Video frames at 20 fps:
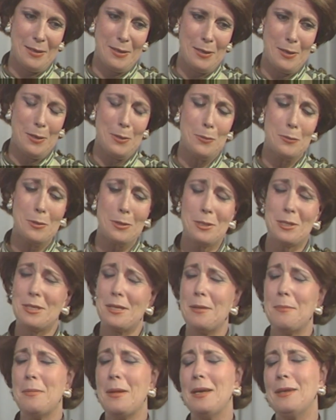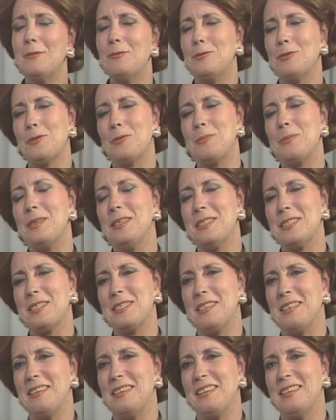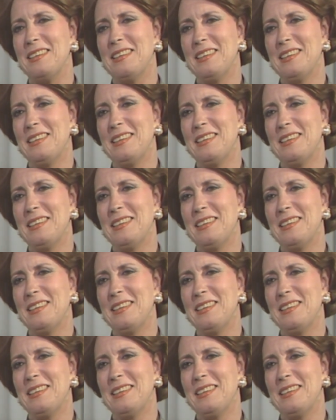He was the man for peace, really.